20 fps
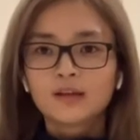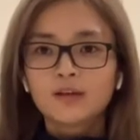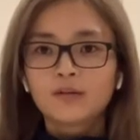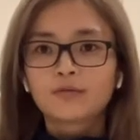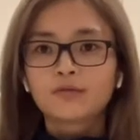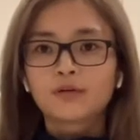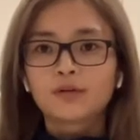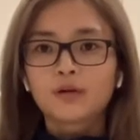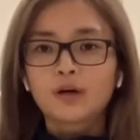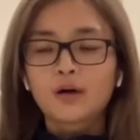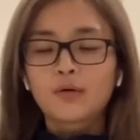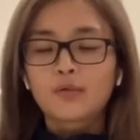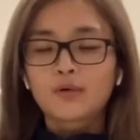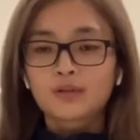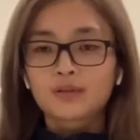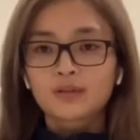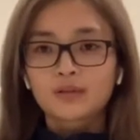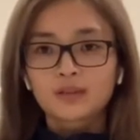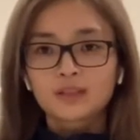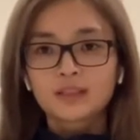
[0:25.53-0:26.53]
for our
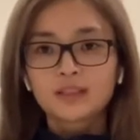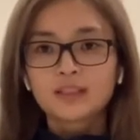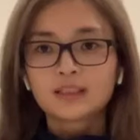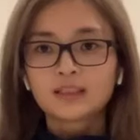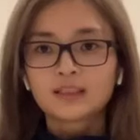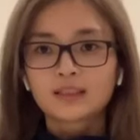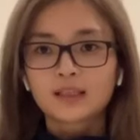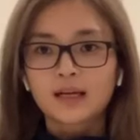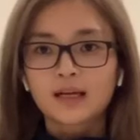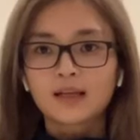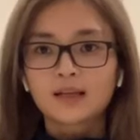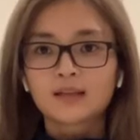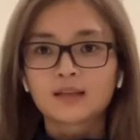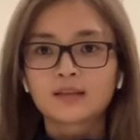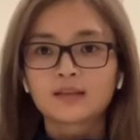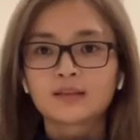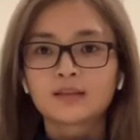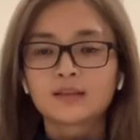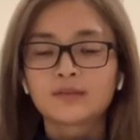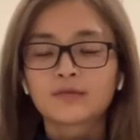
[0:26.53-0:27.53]
sauces
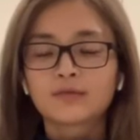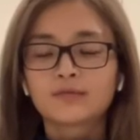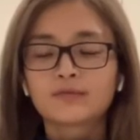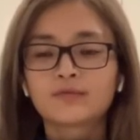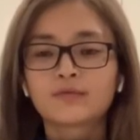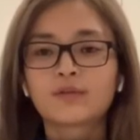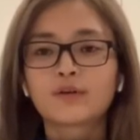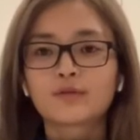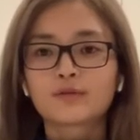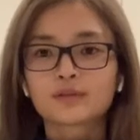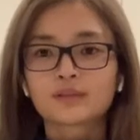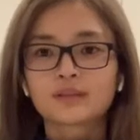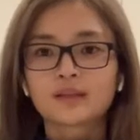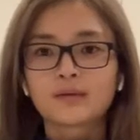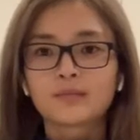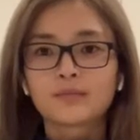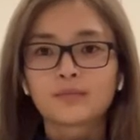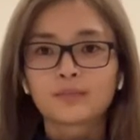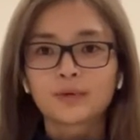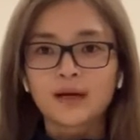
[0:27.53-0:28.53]
and for
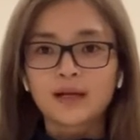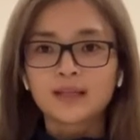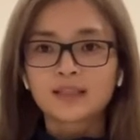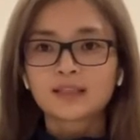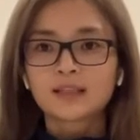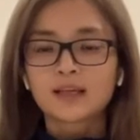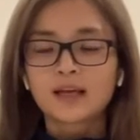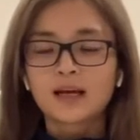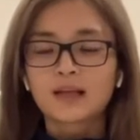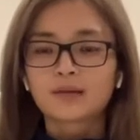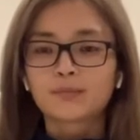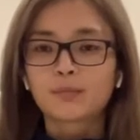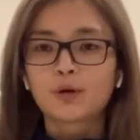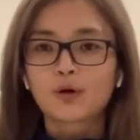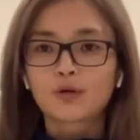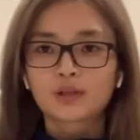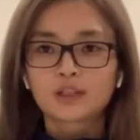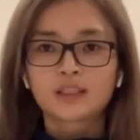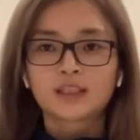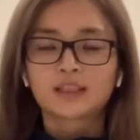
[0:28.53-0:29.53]
some breast and
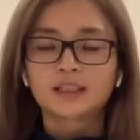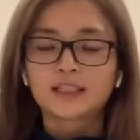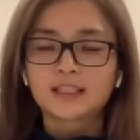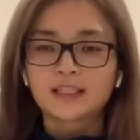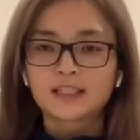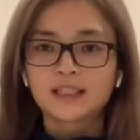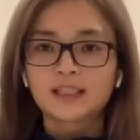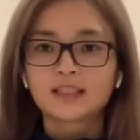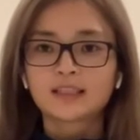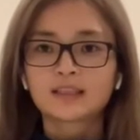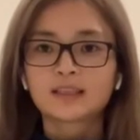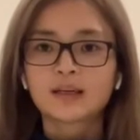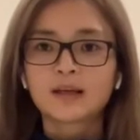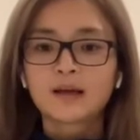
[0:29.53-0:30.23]
poached dishes.